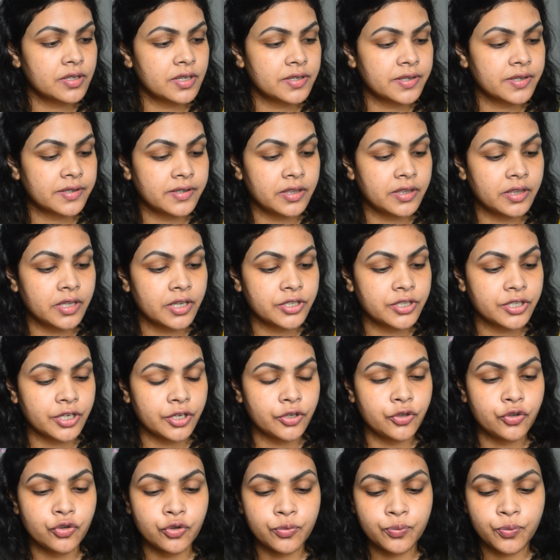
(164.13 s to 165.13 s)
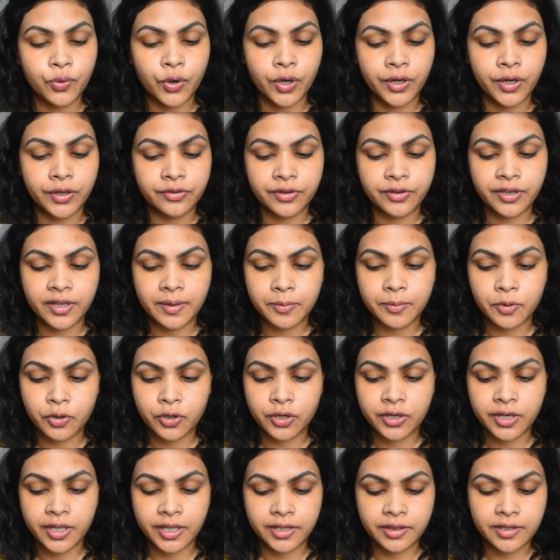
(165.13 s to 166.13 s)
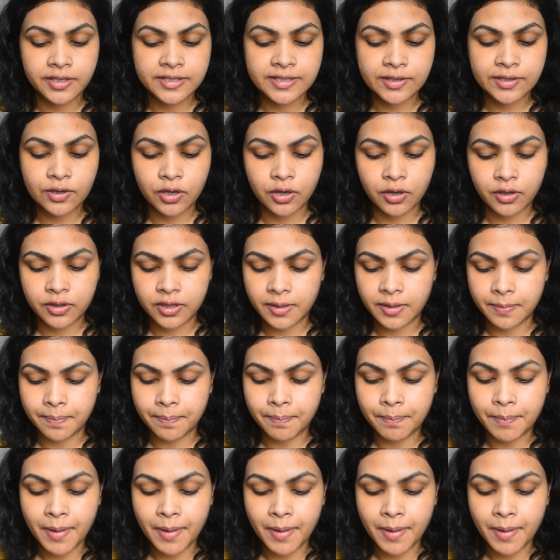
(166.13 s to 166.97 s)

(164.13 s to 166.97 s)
This is in the shade 2.3. I'm going to take this on the